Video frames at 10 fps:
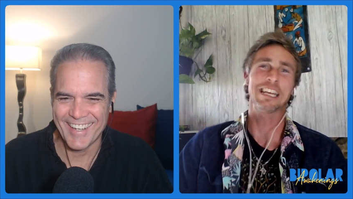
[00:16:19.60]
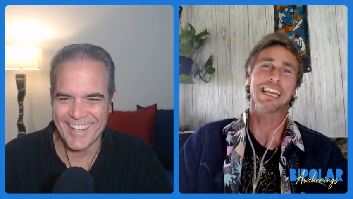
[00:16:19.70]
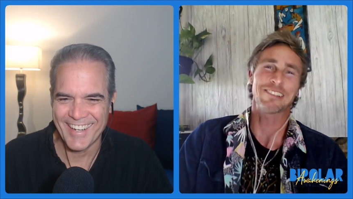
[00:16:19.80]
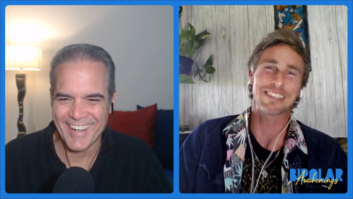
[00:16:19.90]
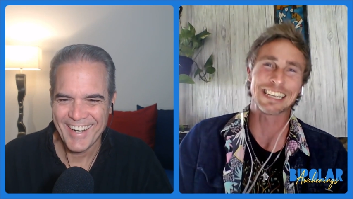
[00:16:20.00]
Speaker 1: it
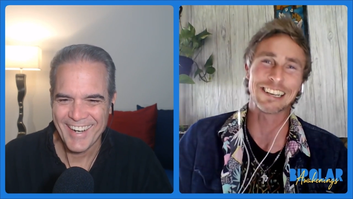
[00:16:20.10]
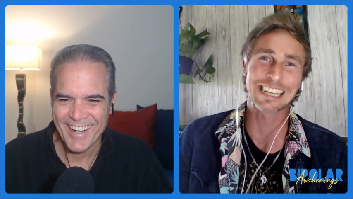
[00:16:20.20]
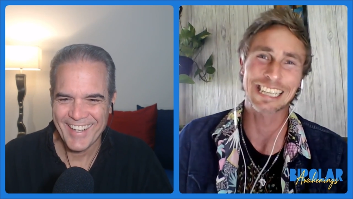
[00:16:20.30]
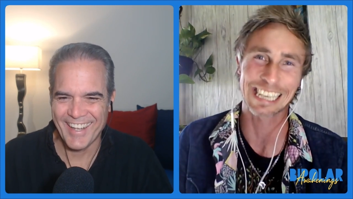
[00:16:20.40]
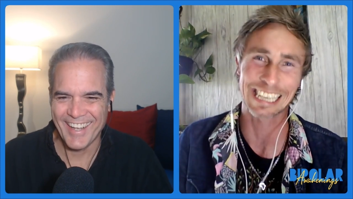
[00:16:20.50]
was
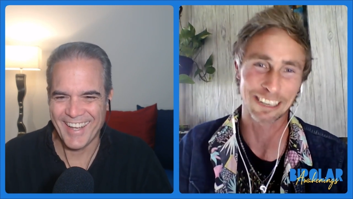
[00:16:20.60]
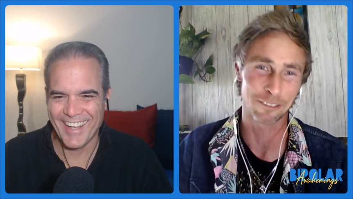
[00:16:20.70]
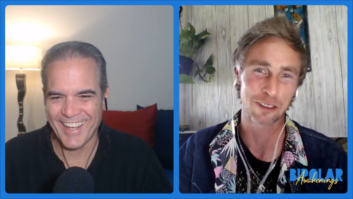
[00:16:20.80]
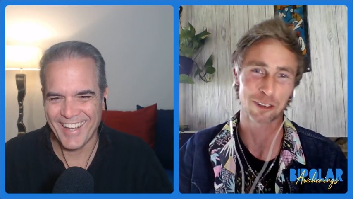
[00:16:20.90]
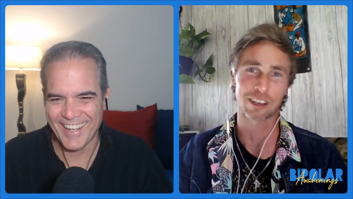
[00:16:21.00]
nourishing and it
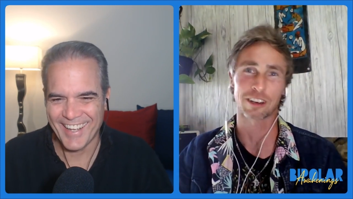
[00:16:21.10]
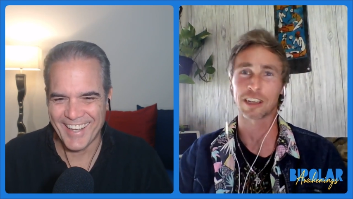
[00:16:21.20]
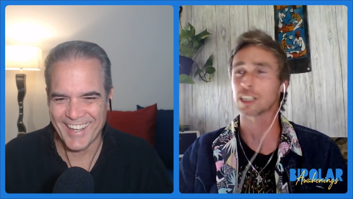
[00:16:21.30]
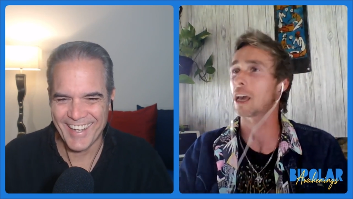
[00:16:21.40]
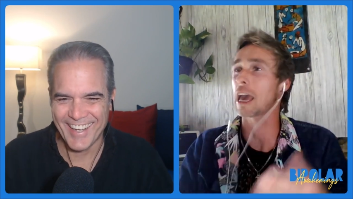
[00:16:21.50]
fueled an adventure.